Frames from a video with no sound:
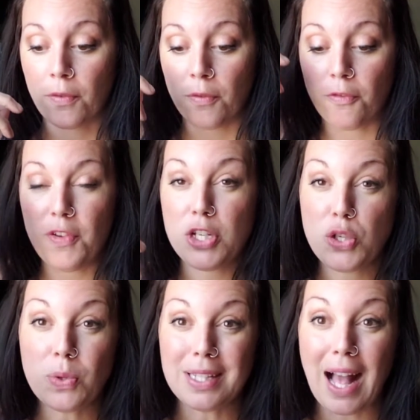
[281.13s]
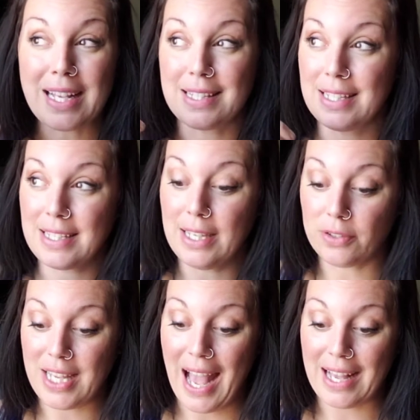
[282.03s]
visualize this
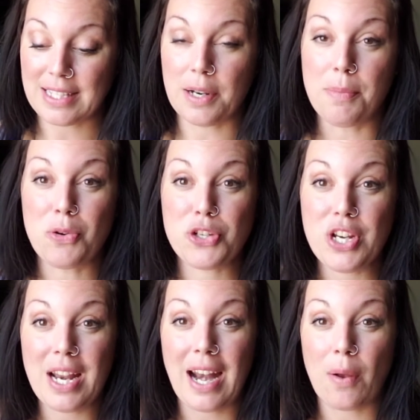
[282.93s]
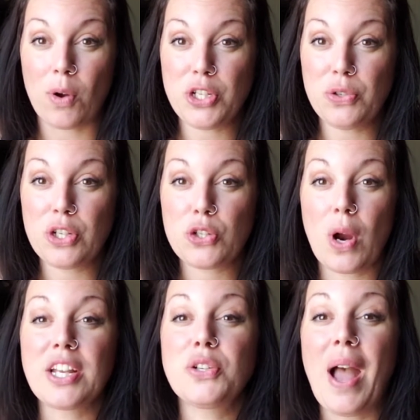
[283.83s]
guilt as an emotion, and I want you to
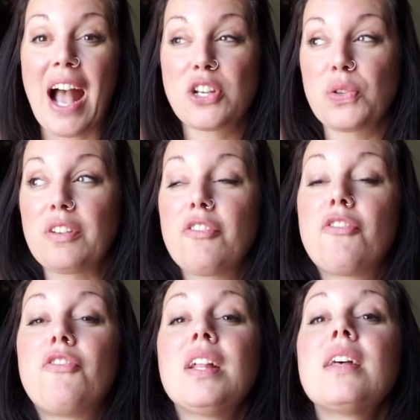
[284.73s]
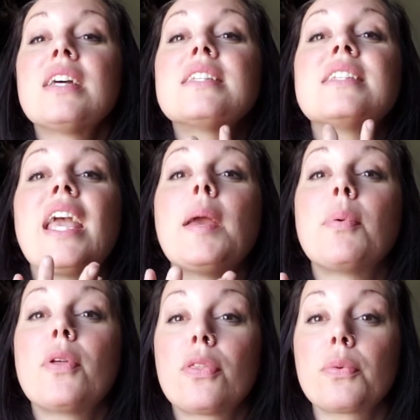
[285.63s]
try to actually feel it
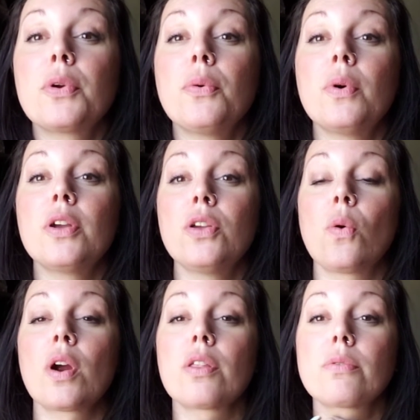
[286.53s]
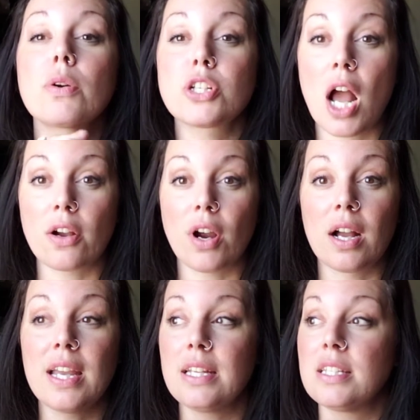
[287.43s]
escape through your throat
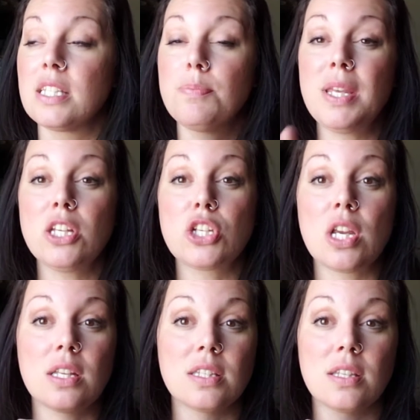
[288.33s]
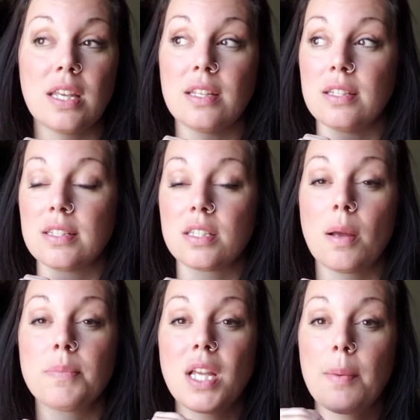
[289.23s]
chakra, in speech, in
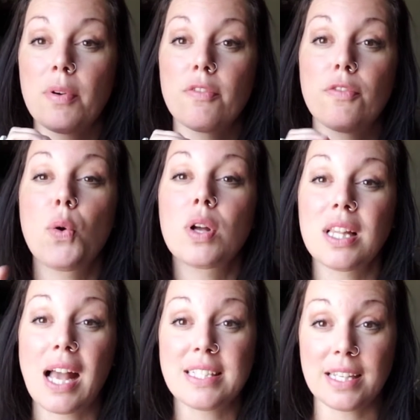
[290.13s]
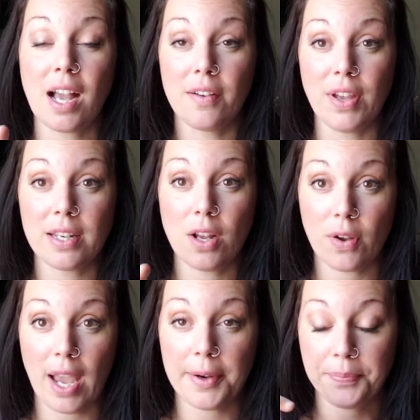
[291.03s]
some type of vocalizing of it,
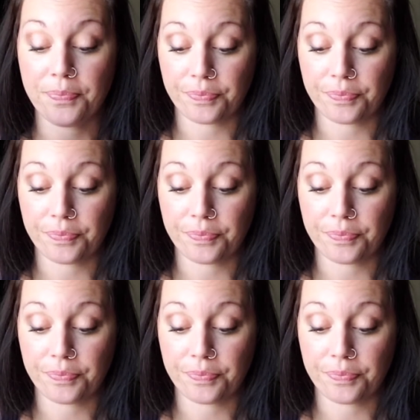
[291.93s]
okay?